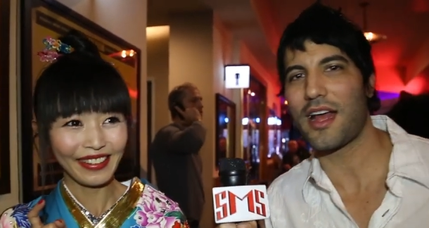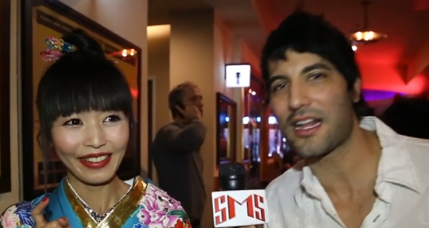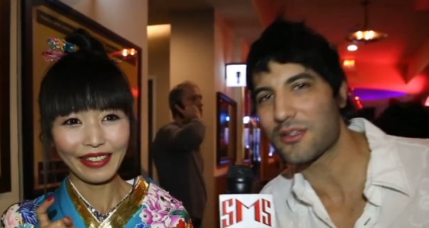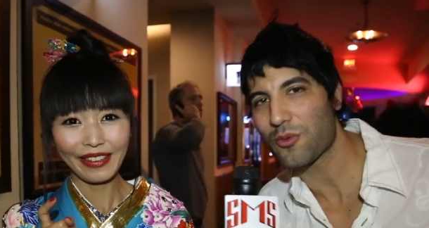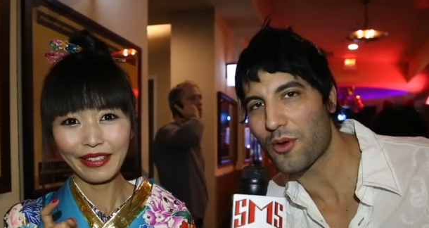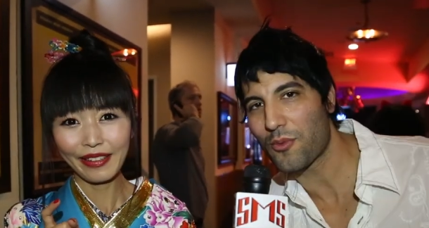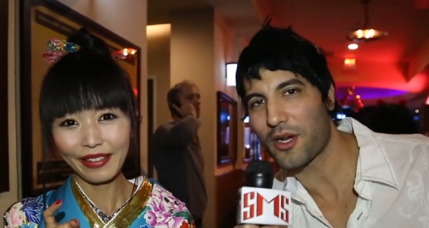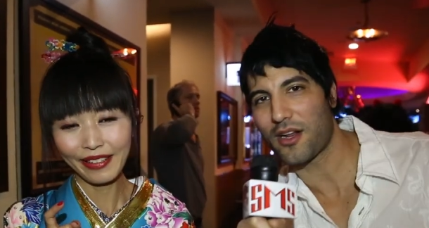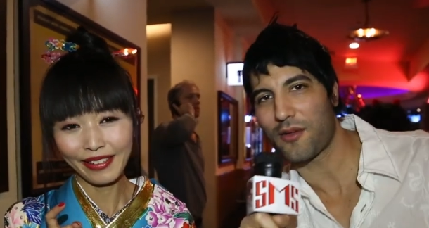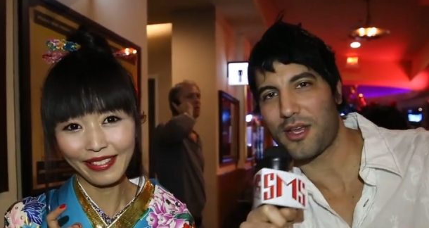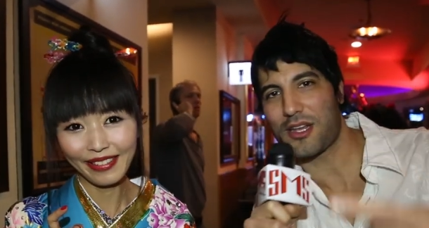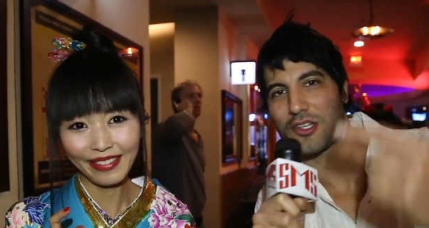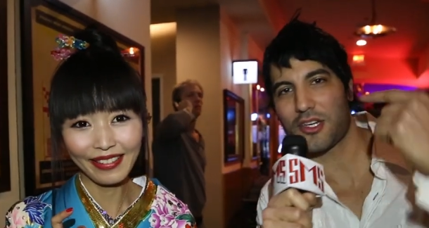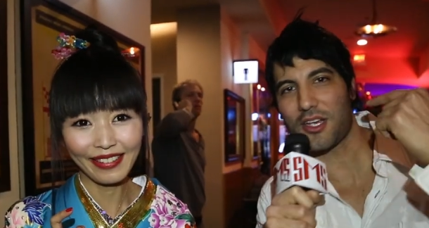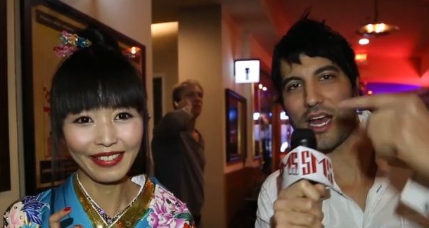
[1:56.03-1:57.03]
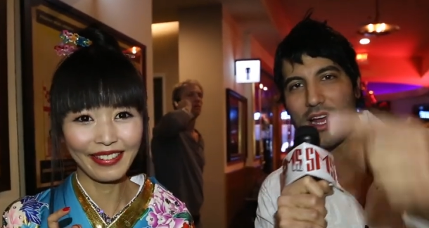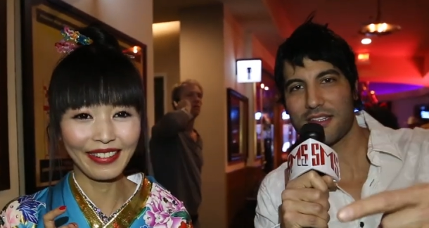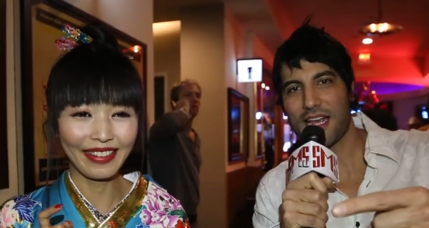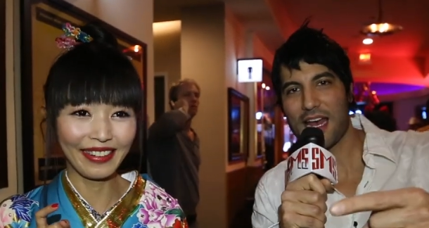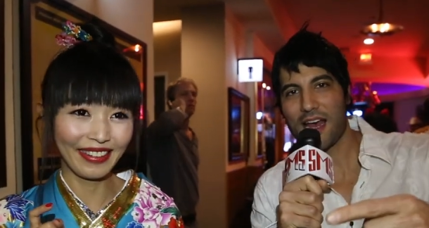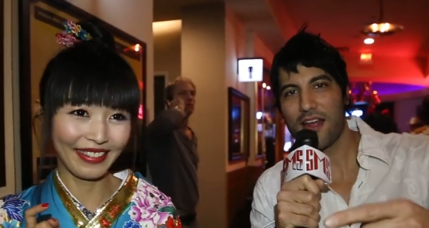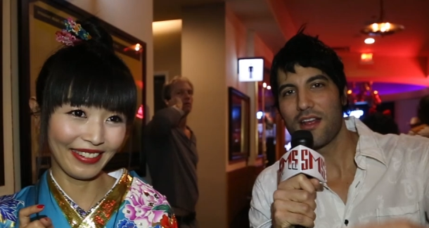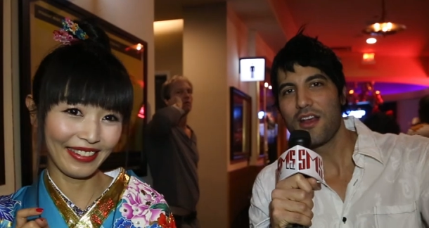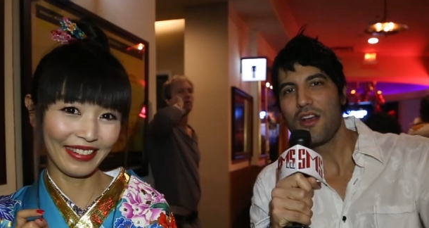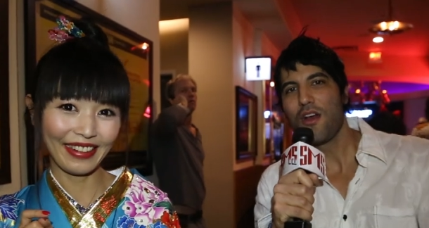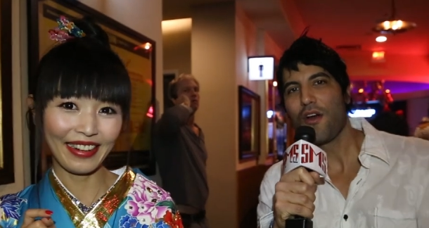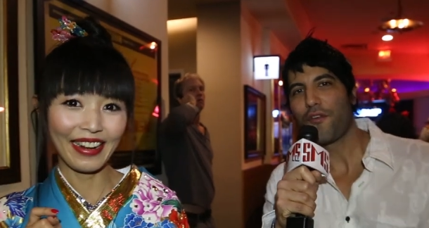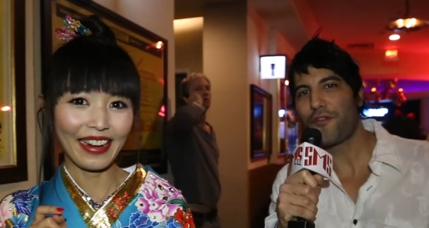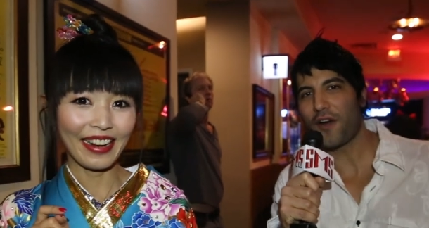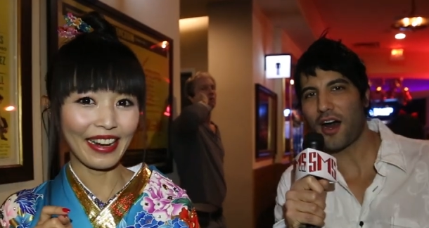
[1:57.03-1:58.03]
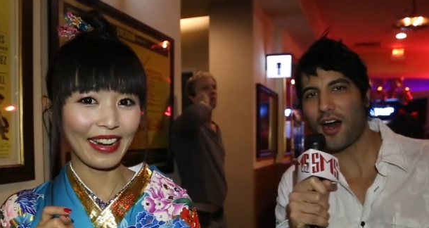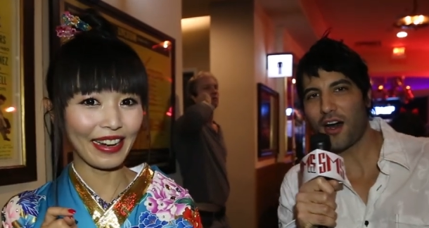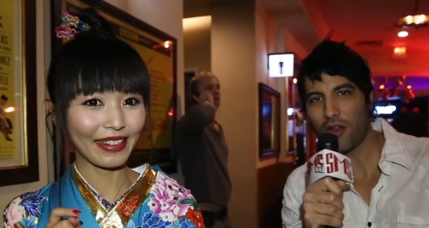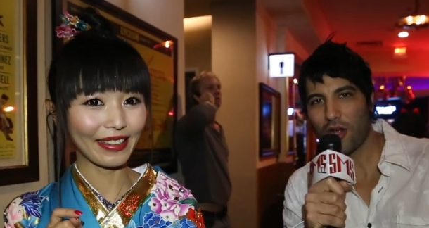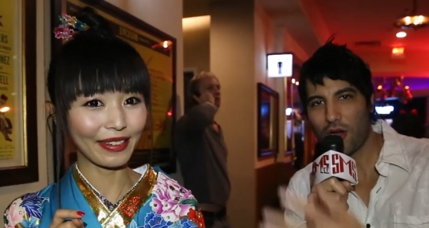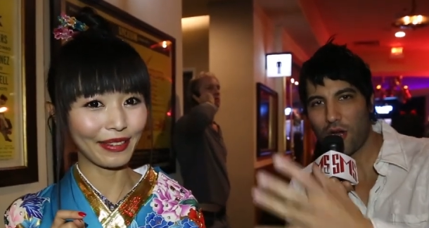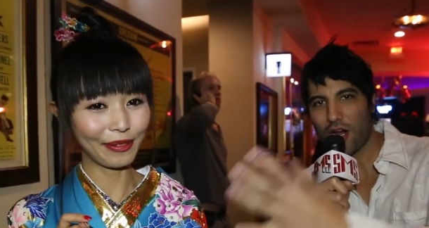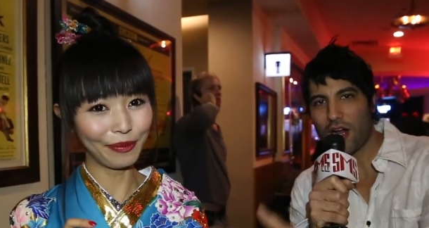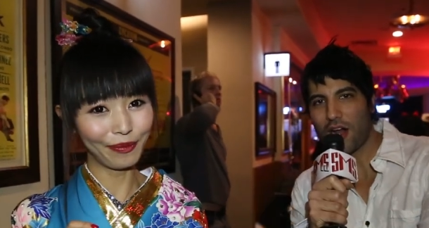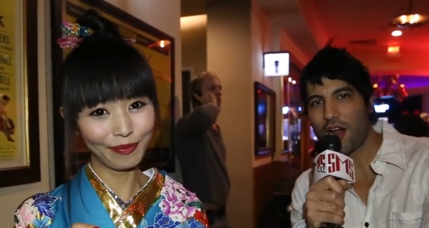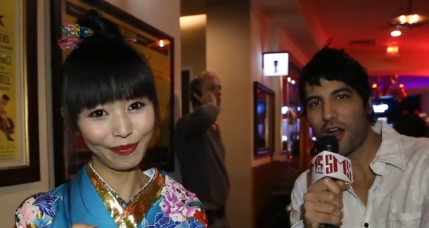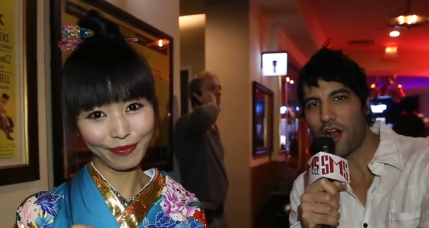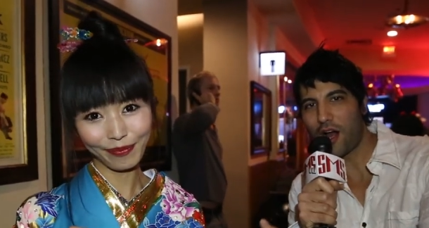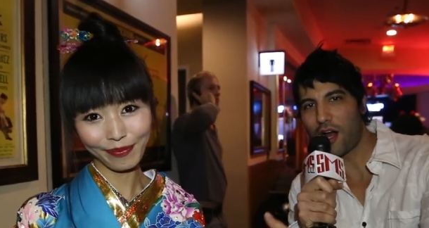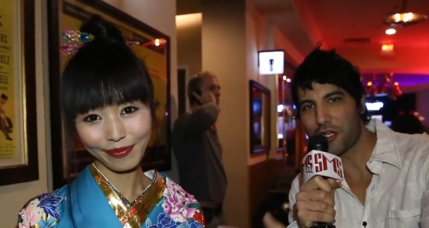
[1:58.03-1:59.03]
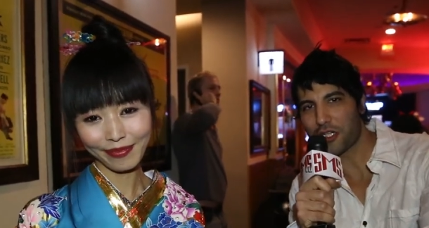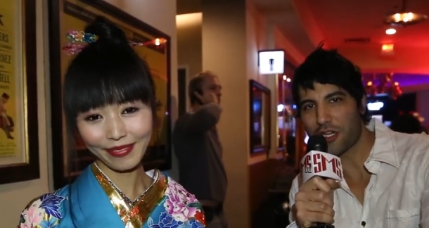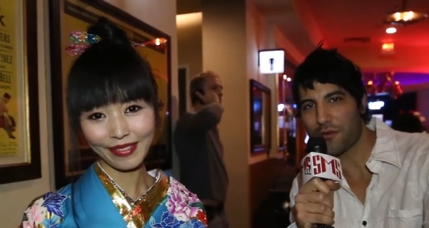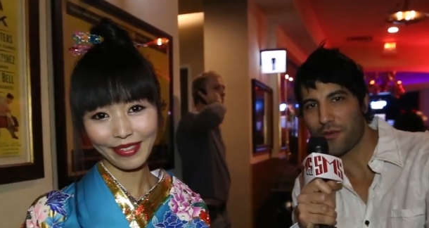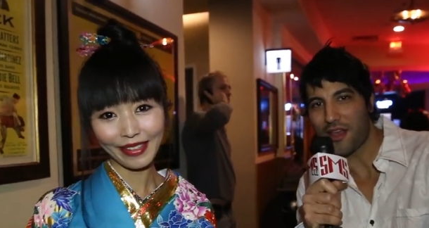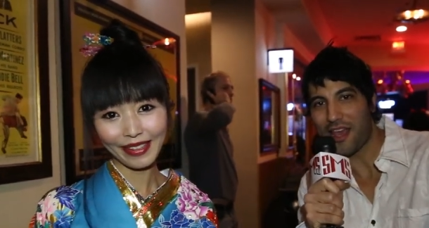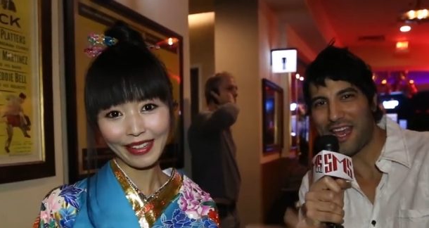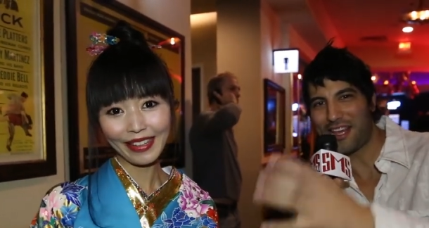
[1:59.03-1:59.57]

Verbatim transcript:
Speaker 1: That's where we're going to get you guys at. Follow her on J